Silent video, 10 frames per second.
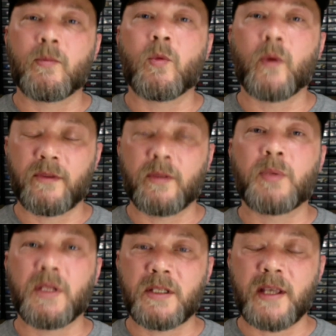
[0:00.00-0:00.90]
with the
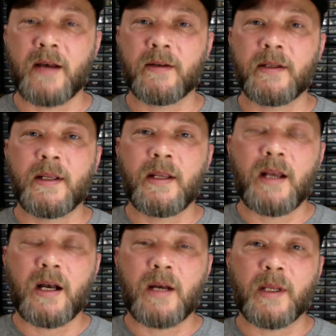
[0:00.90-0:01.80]
piece count.
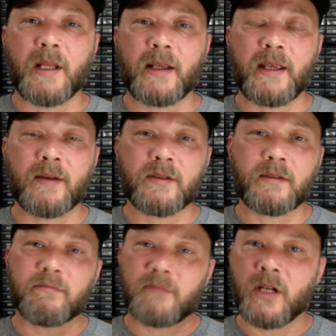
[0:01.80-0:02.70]
My lot count,
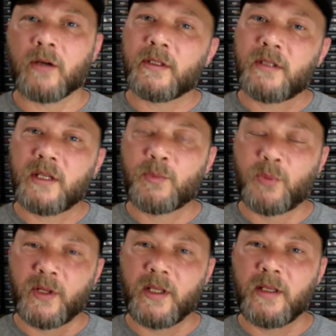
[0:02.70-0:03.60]
it's
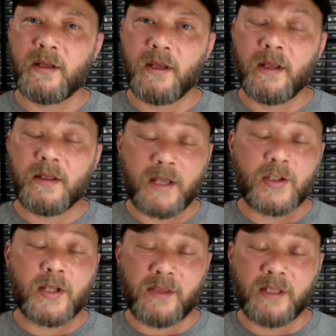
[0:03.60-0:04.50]
pretty... It's
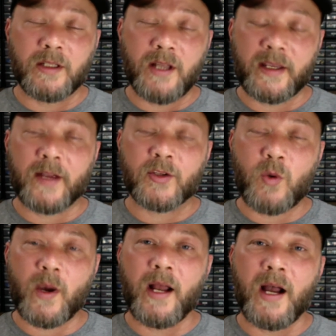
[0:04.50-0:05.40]
actually, I think the lot count's
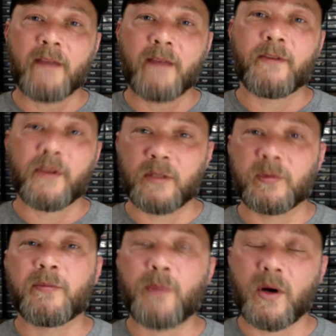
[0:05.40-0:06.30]
quite high for the number
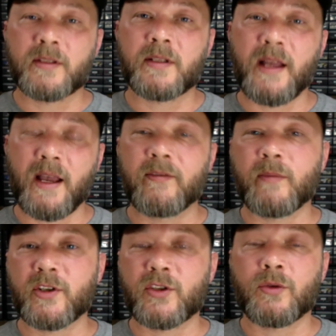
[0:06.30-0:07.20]
of parts that I have in my
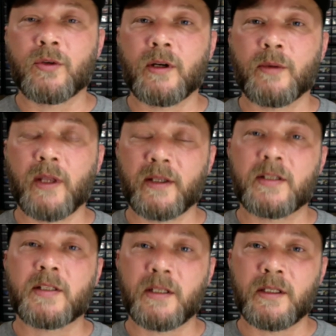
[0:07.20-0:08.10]
store. I would like to
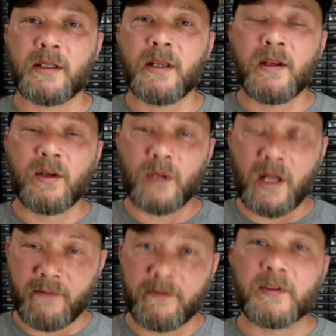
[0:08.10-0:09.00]
see, when I
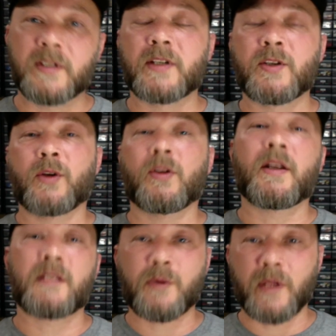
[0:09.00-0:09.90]
have 5,600
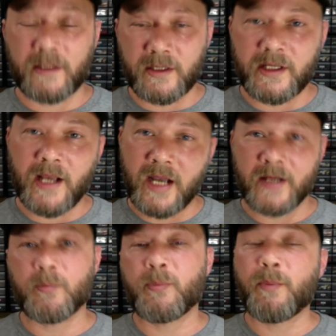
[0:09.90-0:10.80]
lots, I would like to see a
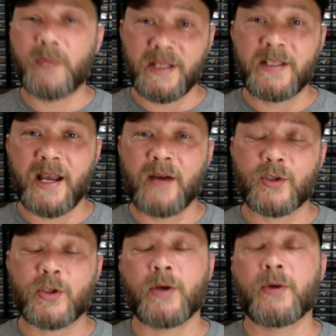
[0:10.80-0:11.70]
higher piece count.
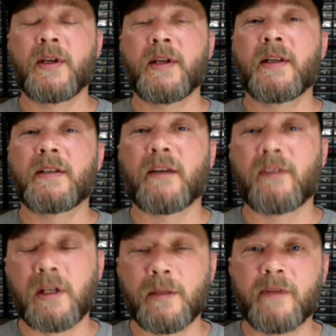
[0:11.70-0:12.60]
So
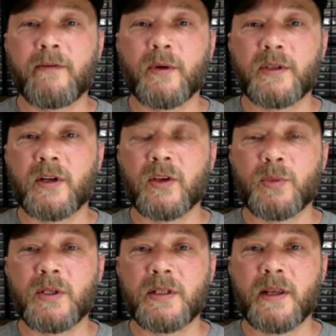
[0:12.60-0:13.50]
definitely going to be focusing on the
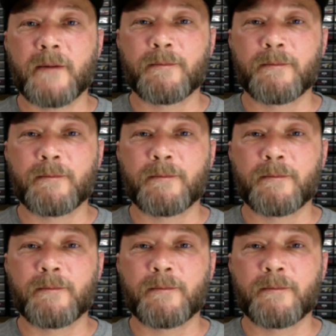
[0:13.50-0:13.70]
piece count.